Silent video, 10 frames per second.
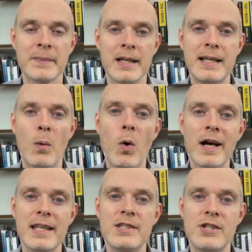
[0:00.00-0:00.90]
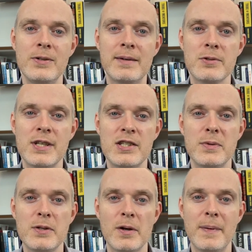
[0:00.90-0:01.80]
Now, why these two levels then? So we
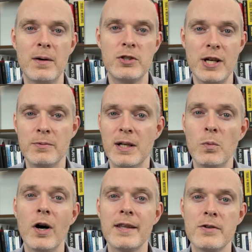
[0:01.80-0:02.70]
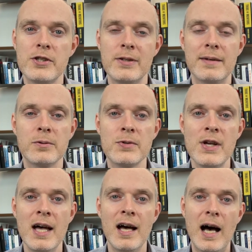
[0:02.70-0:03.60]
spoke about generally why those two levels,
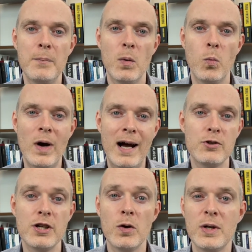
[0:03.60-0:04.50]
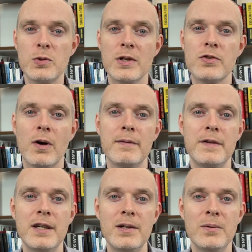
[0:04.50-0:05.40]
um, but how do you know which one's right for
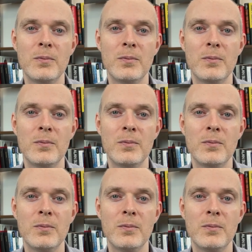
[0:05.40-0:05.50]
you?